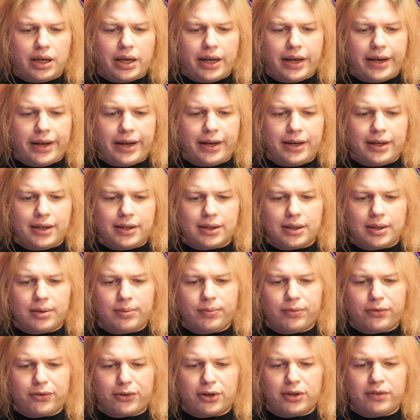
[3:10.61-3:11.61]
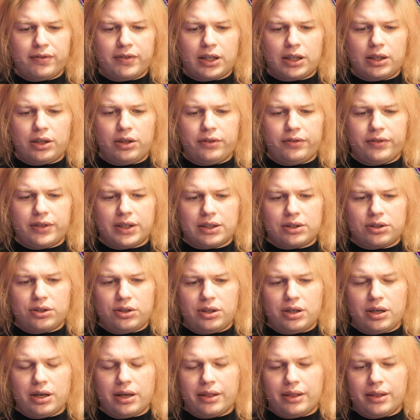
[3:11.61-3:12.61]
And for a value
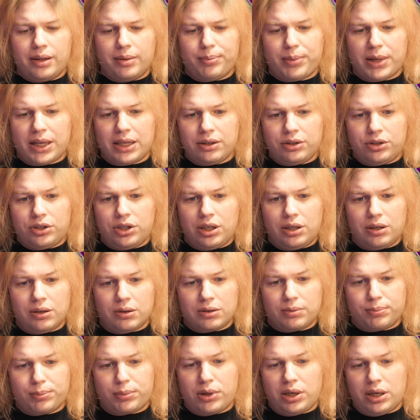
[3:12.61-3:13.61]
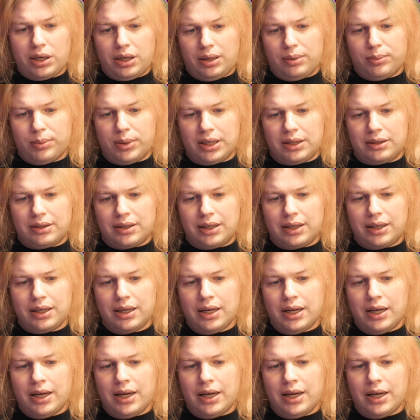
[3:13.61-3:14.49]
investor, the balance sheet looks pretty amazing.